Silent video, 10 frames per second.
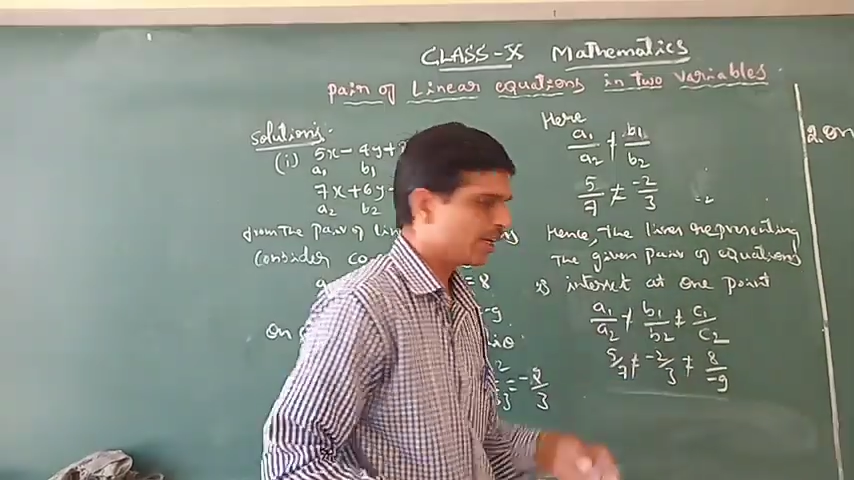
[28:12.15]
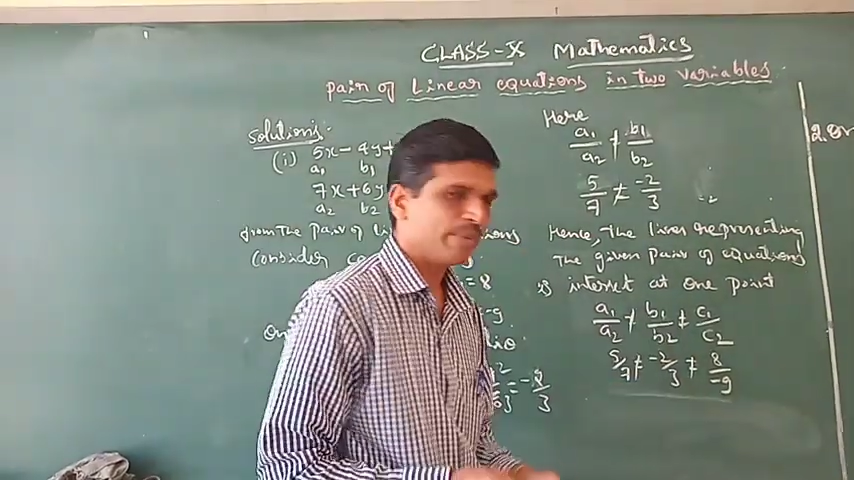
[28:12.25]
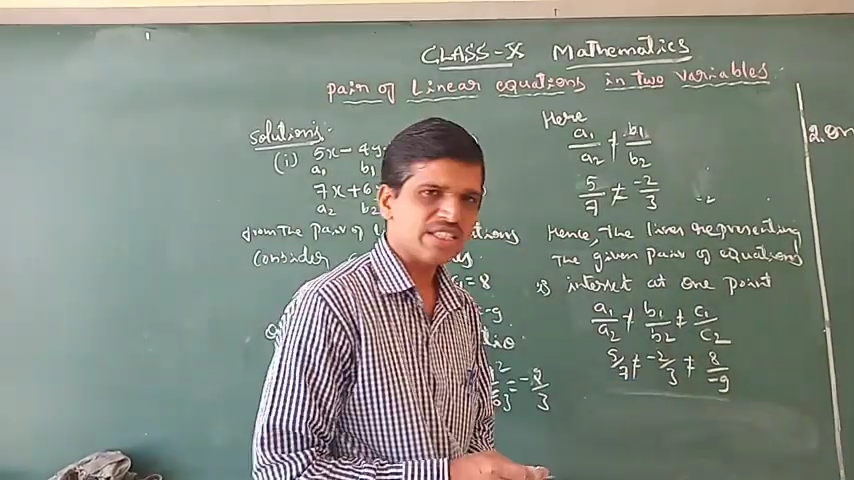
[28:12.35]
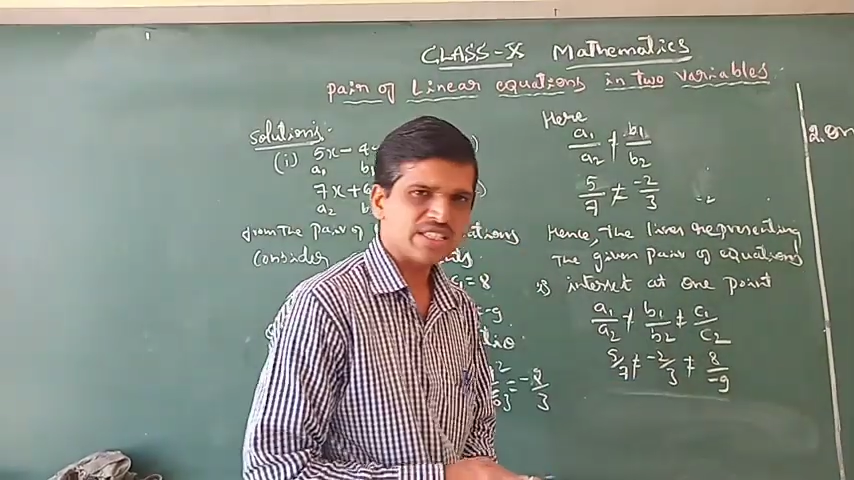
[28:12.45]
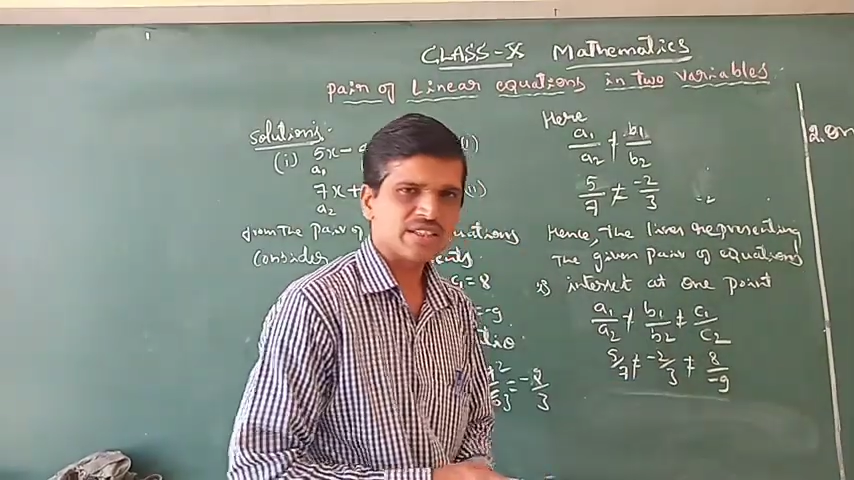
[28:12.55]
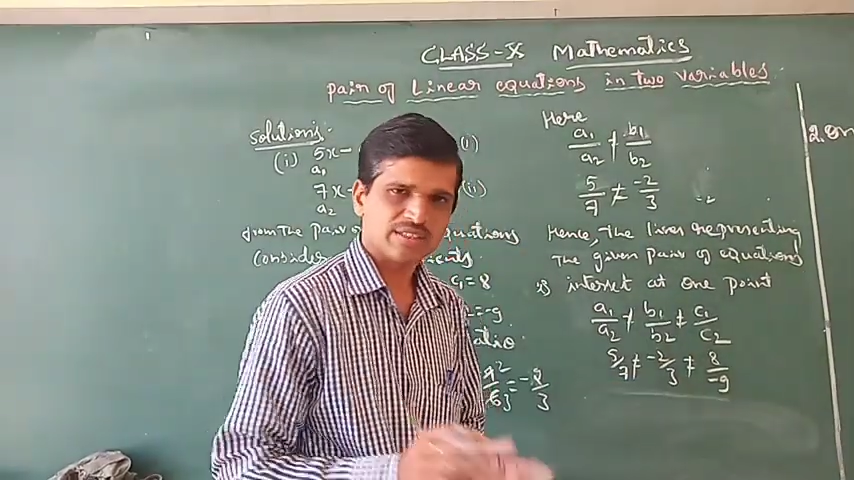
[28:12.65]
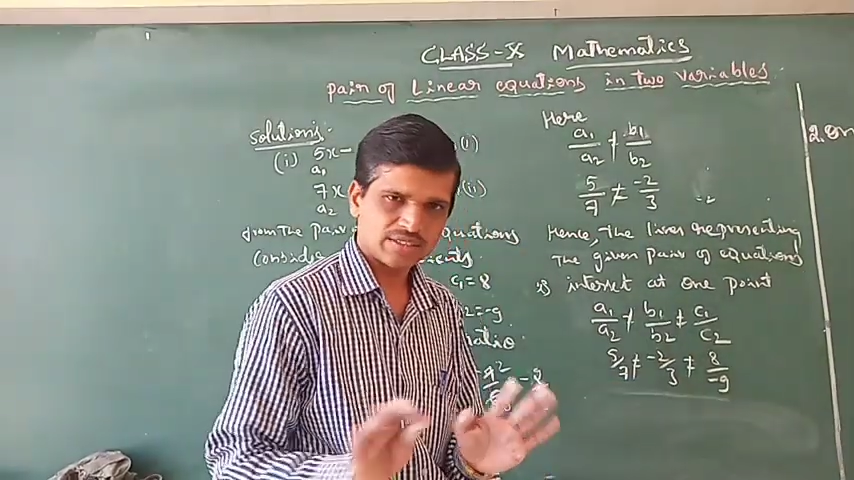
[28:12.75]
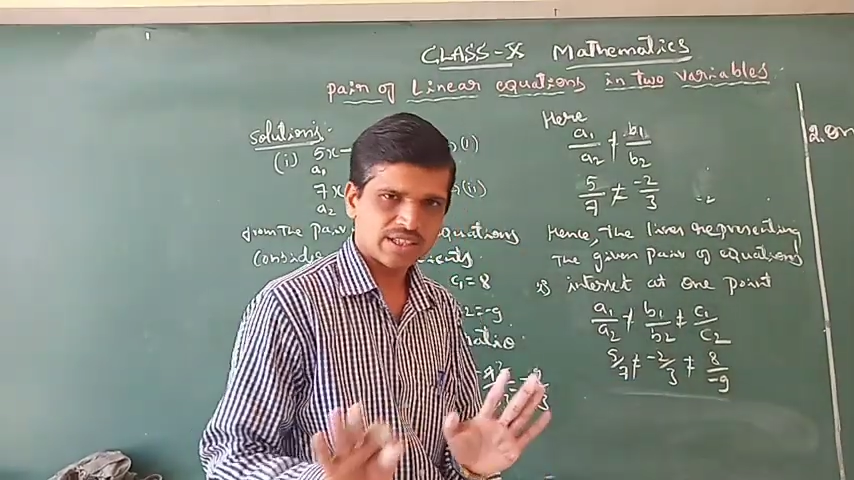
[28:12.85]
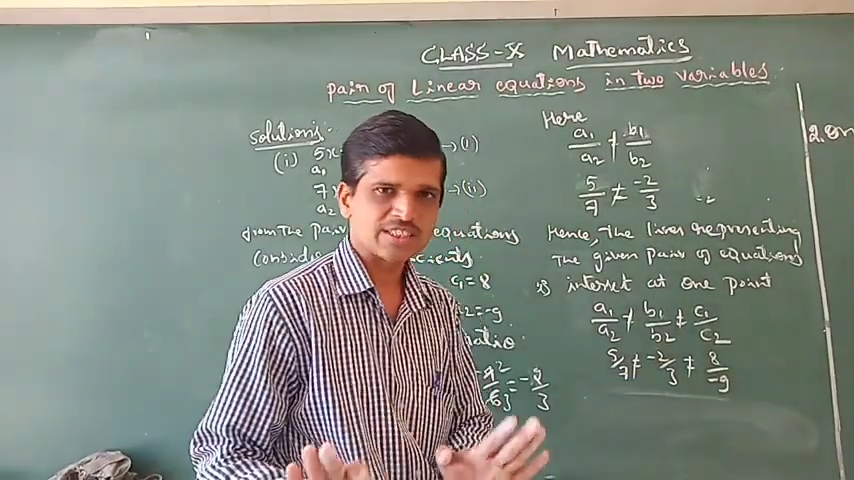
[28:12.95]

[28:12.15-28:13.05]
It means the